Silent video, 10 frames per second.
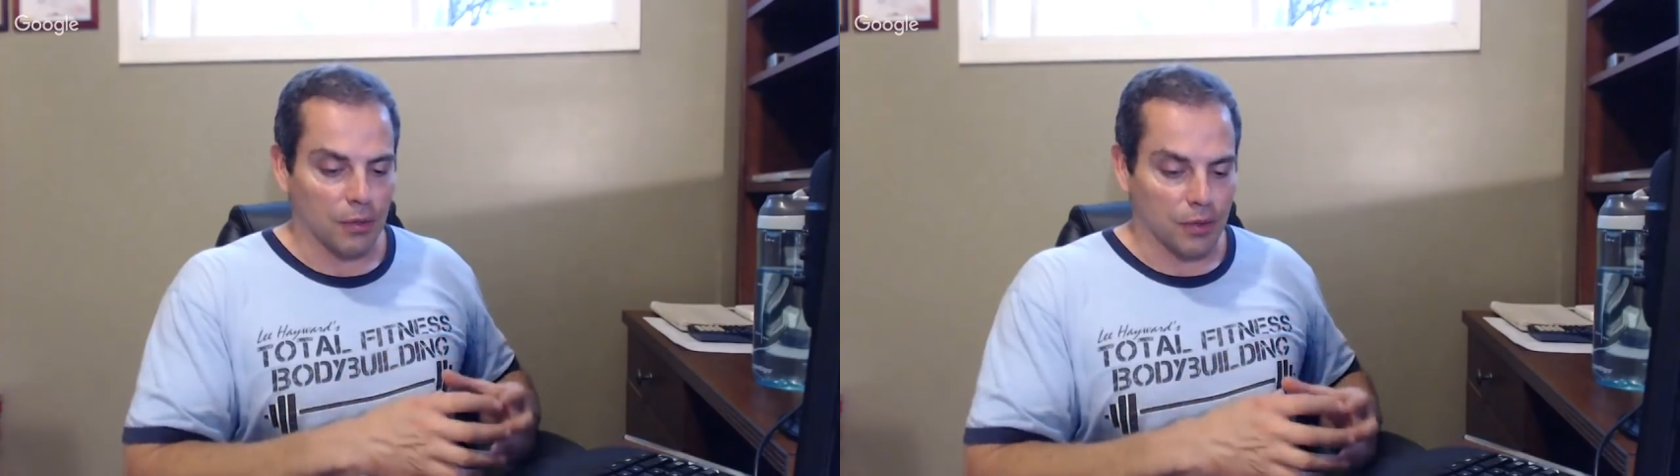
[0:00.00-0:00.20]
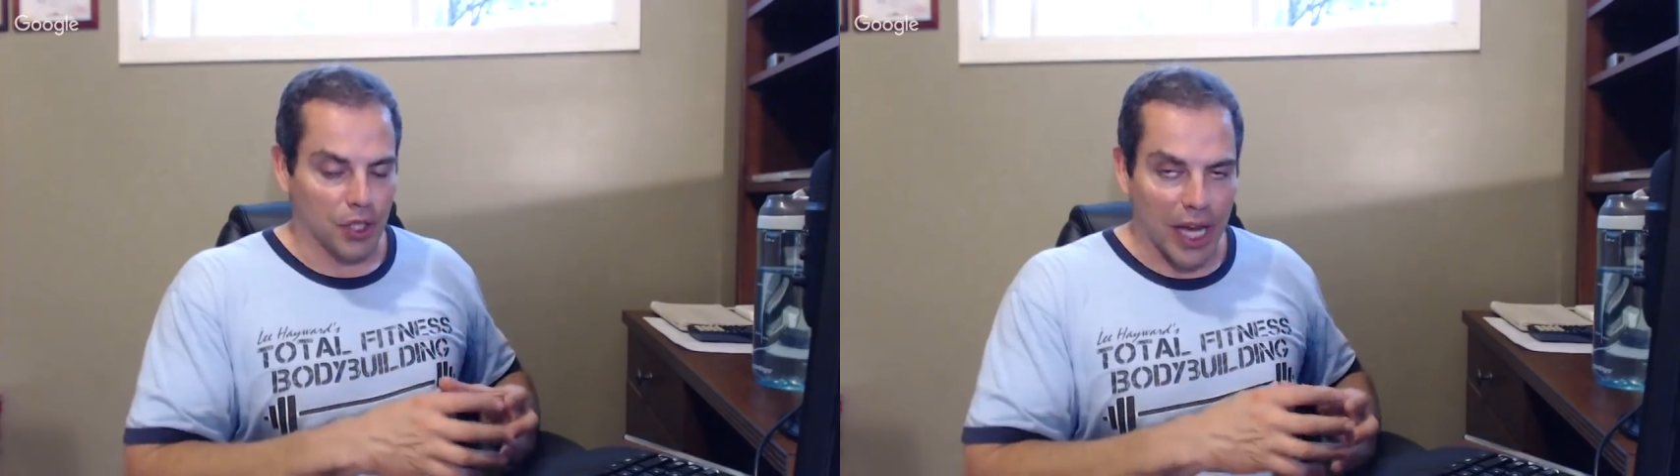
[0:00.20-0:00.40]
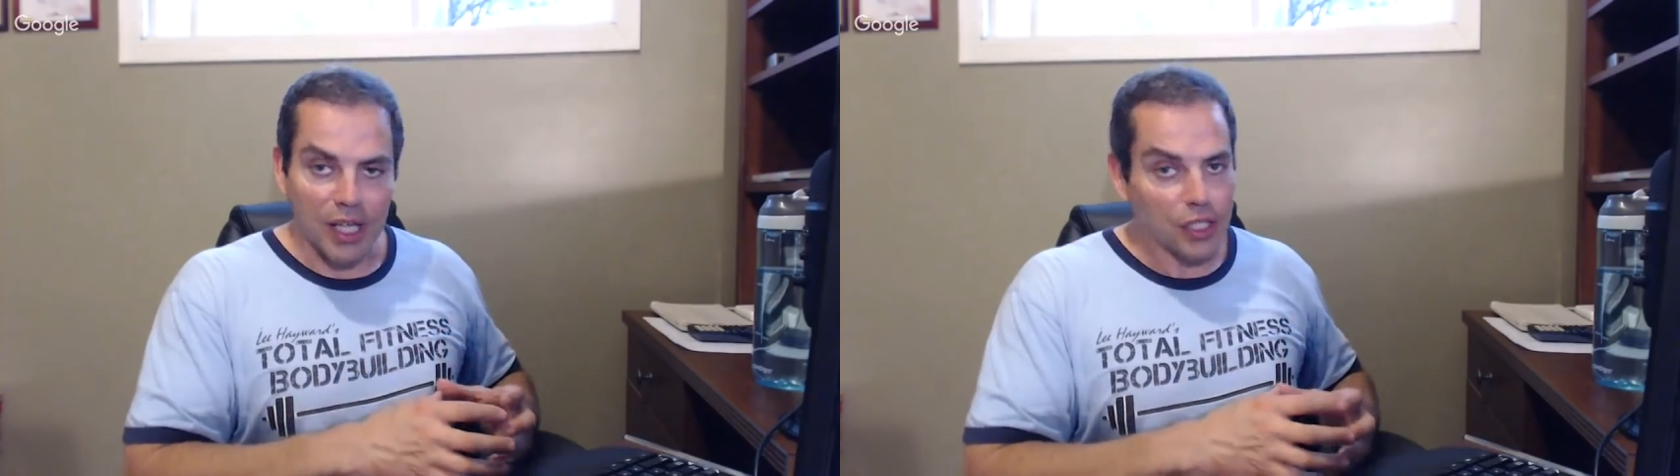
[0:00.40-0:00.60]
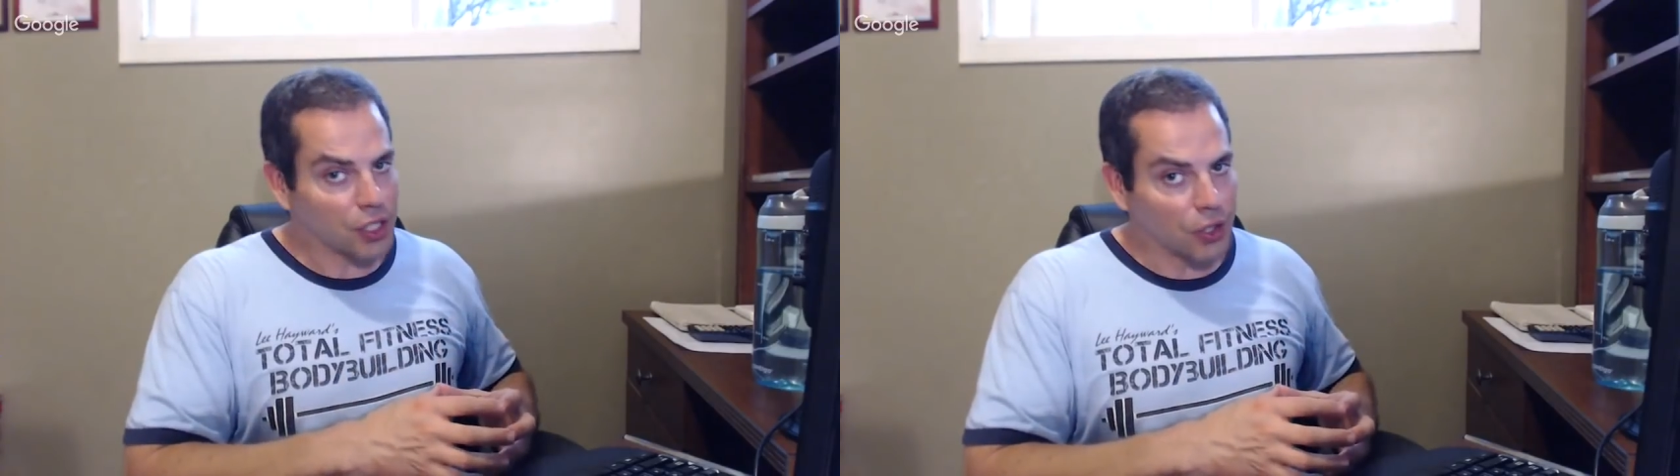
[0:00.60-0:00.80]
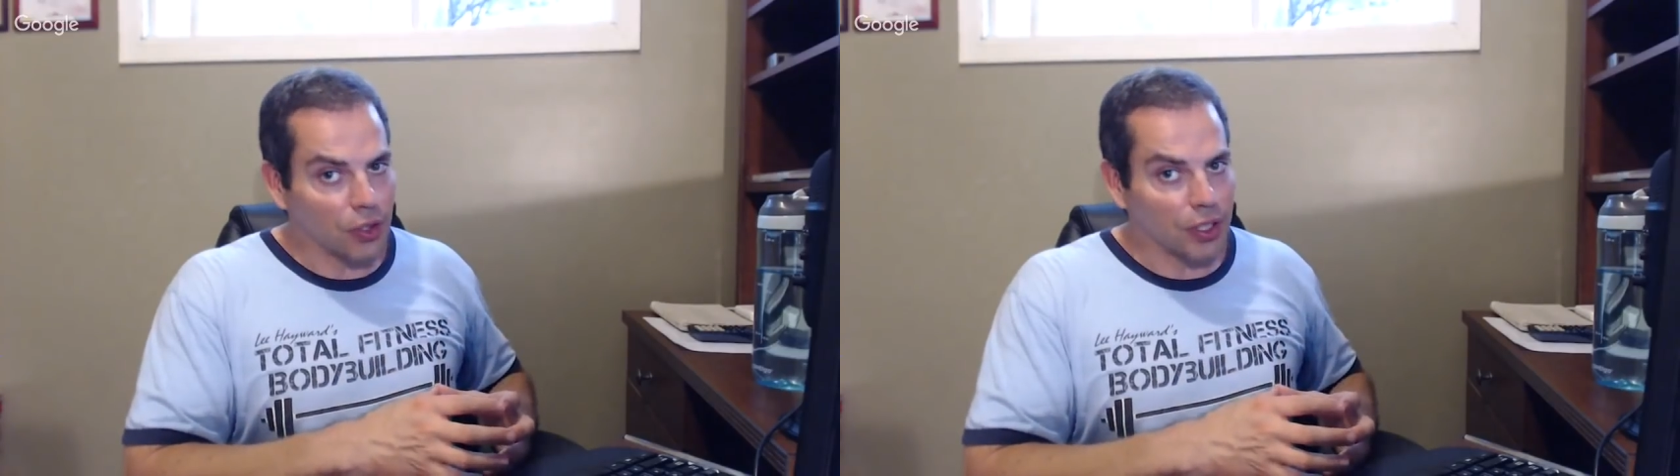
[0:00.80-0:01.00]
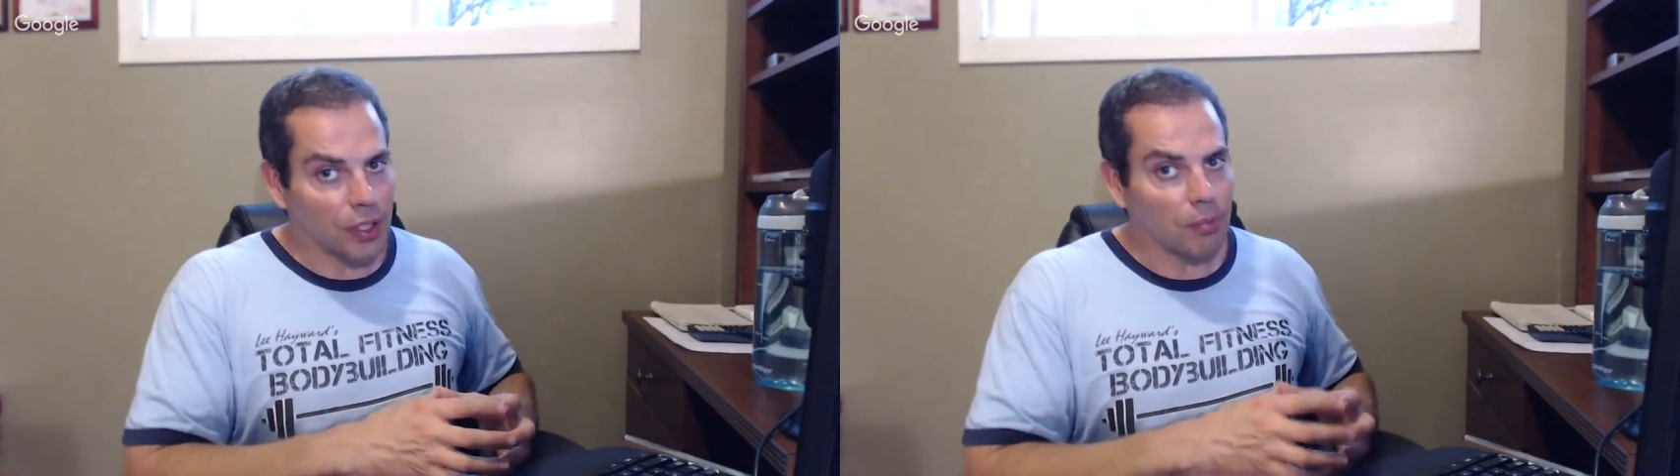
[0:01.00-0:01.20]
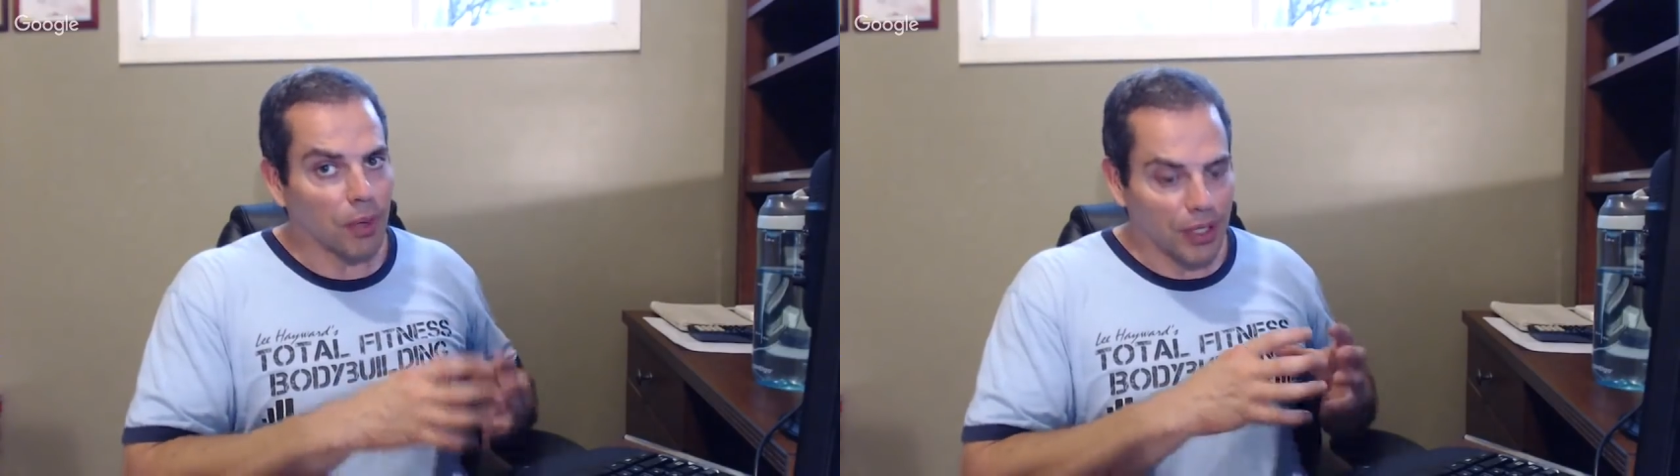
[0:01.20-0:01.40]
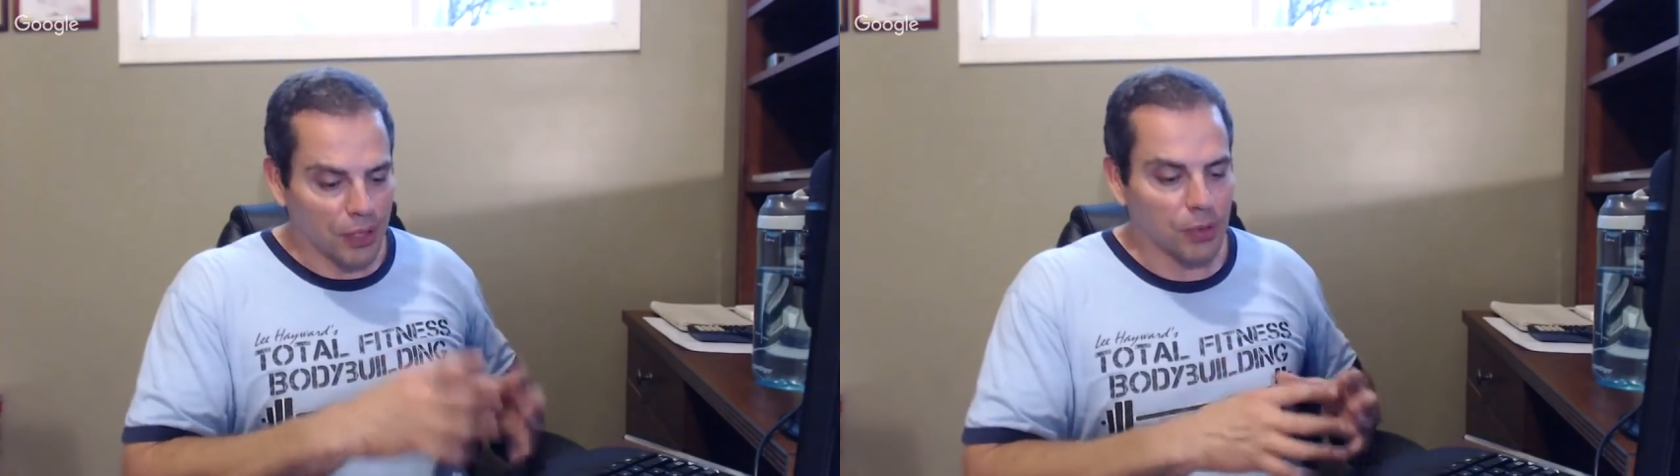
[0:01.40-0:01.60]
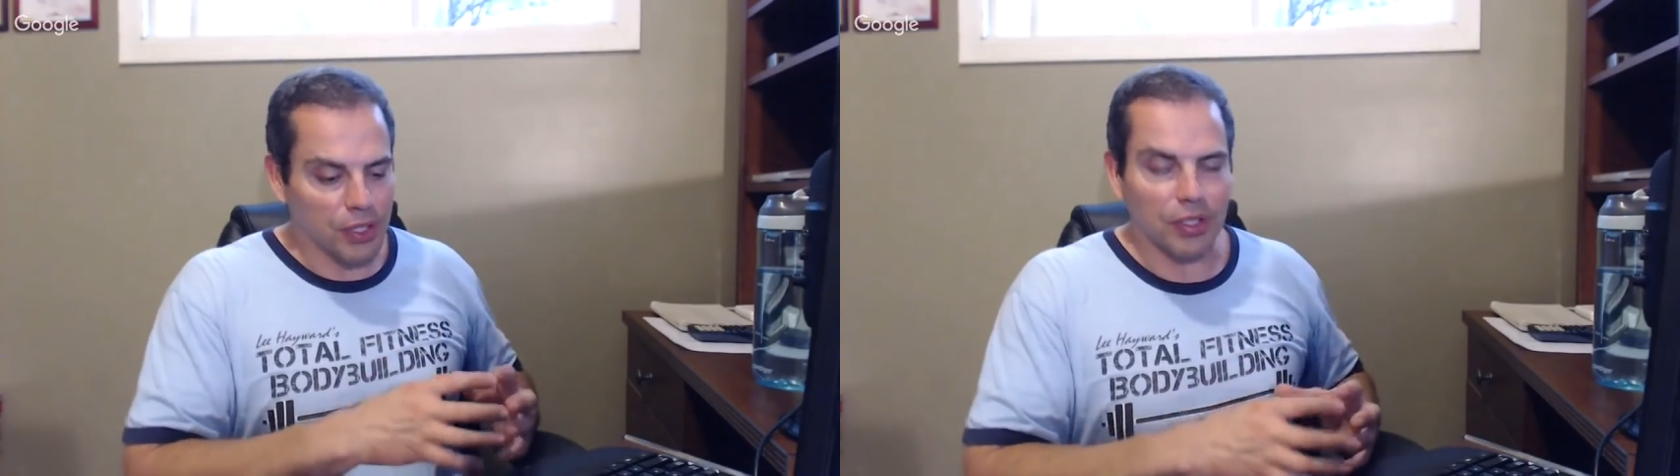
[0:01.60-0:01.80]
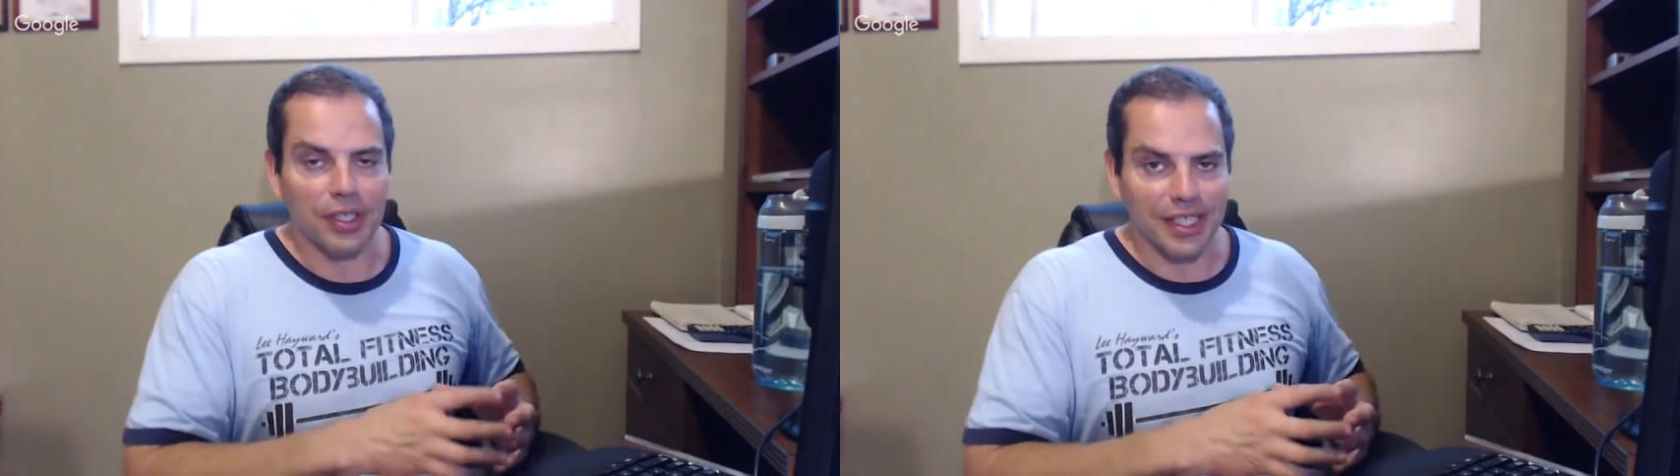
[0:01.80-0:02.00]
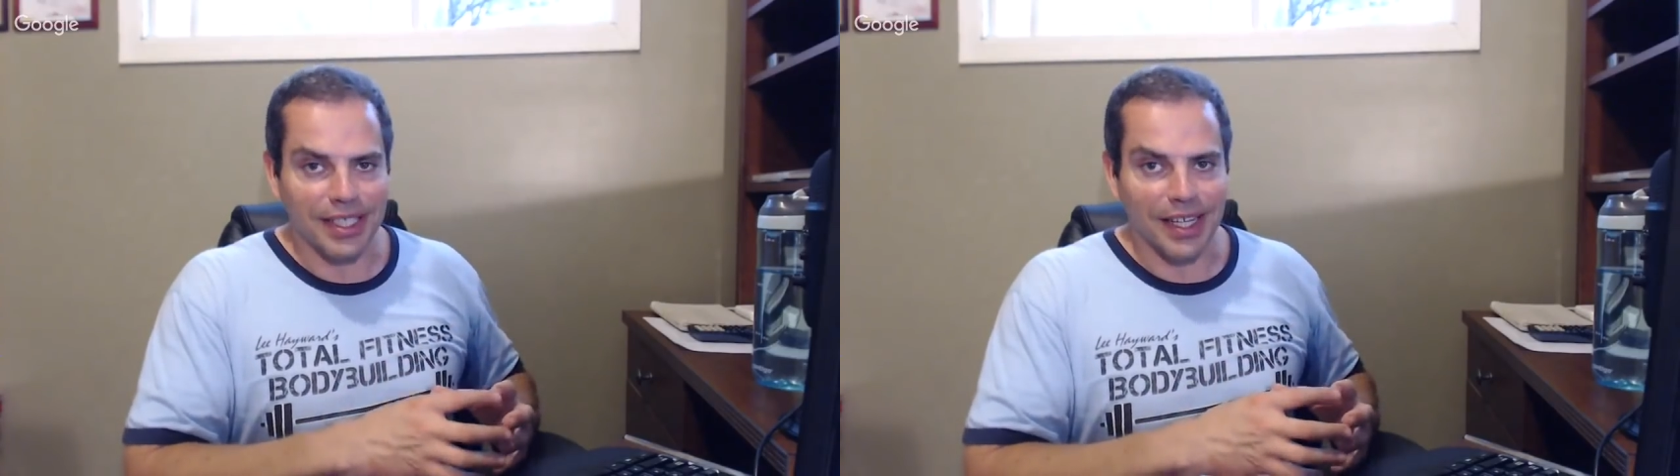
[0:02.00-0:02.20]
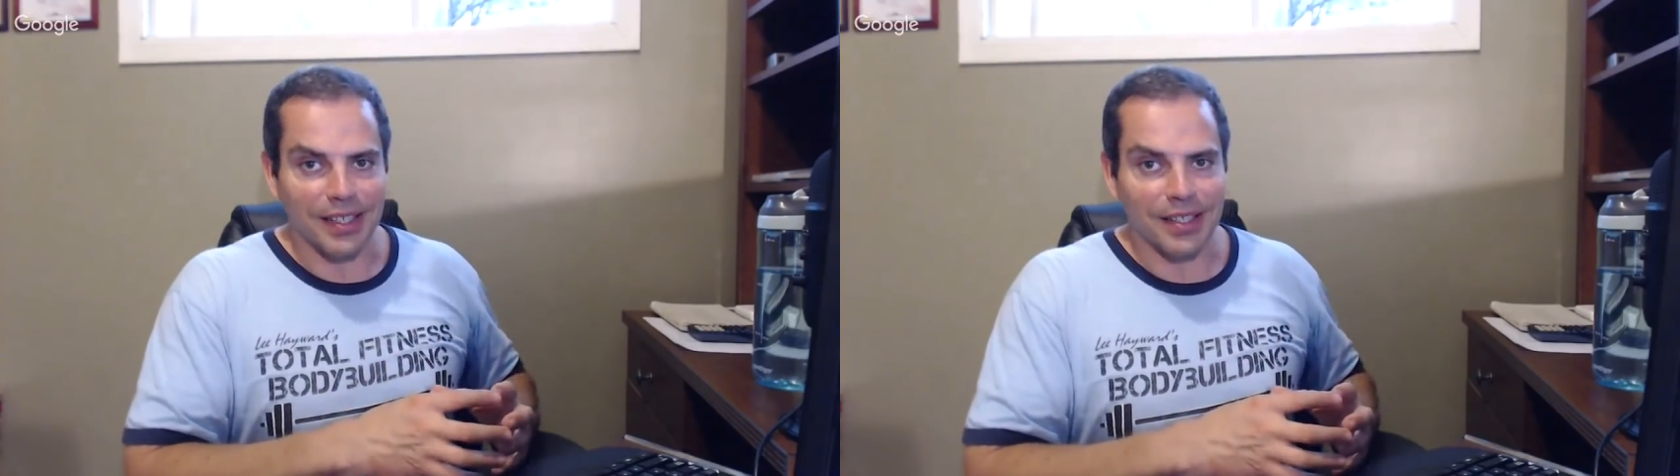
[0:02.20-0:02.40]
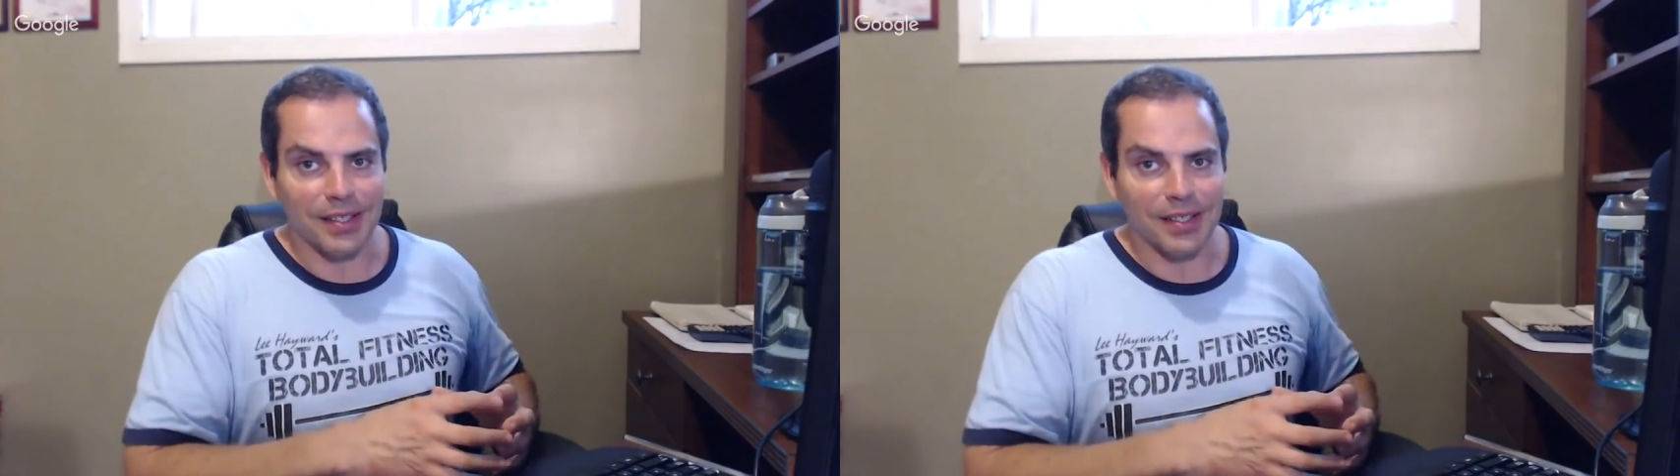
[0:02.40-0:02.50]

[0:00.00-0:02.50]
Change is good, but to a certain extent.